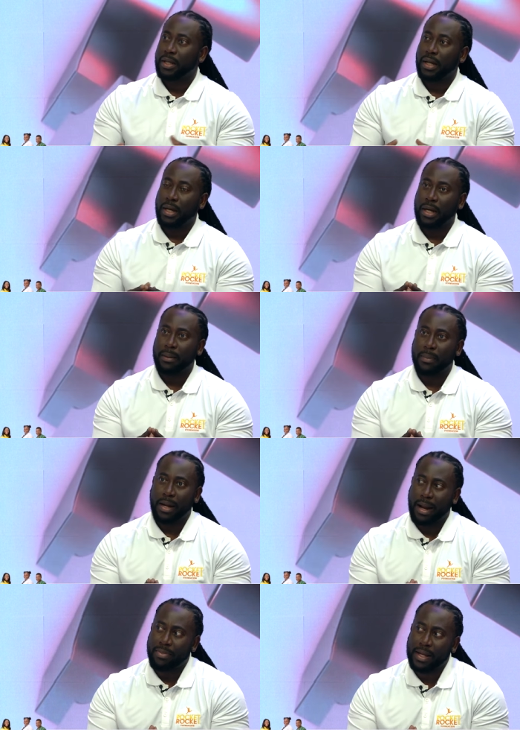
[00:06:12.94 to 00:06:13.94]
Um,
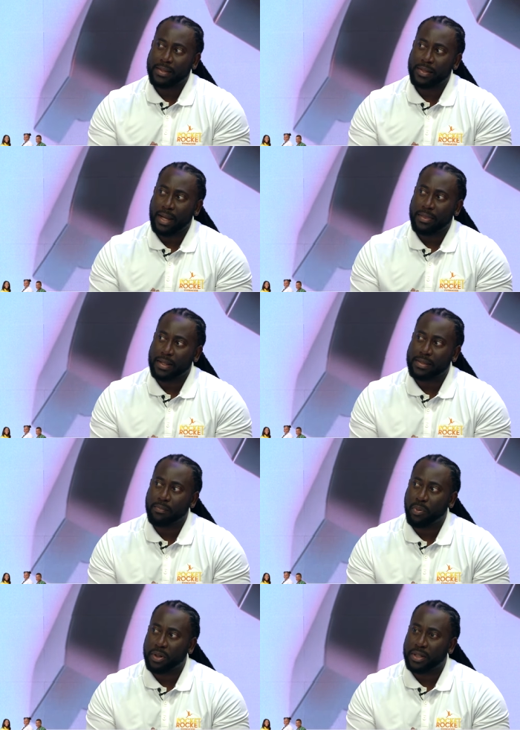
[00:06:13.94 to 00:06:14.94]
and, that's, and that's
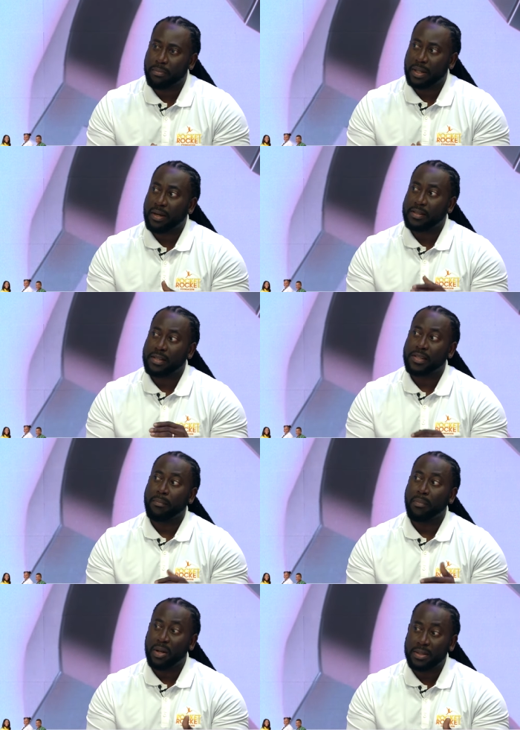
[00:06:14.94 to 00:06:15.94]
important because it's a
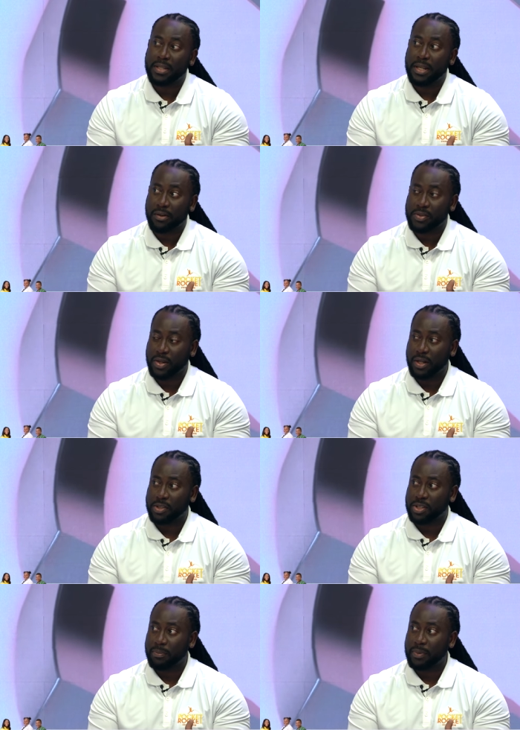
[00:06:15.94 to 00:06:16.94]
multi-year
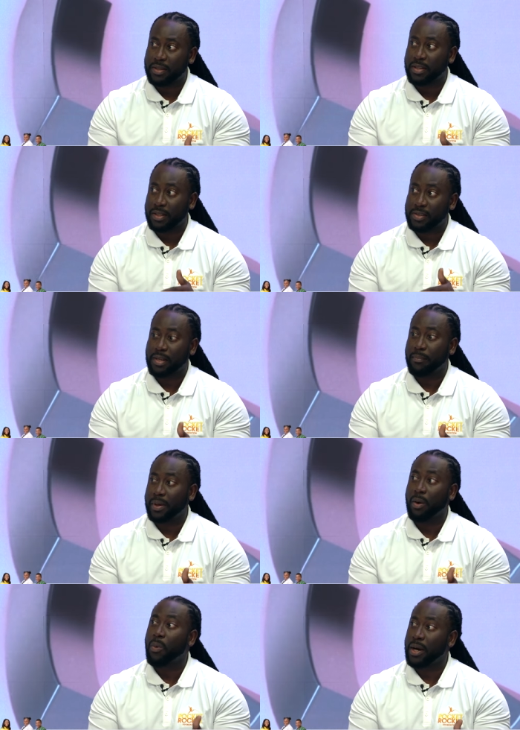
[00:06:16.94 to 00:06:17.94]
scholarship. It's not
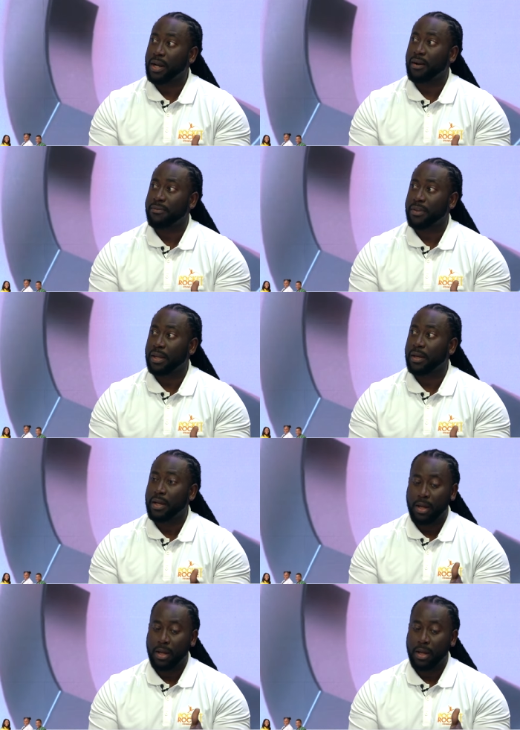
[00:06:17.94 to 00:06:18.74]
simply a one-off thing.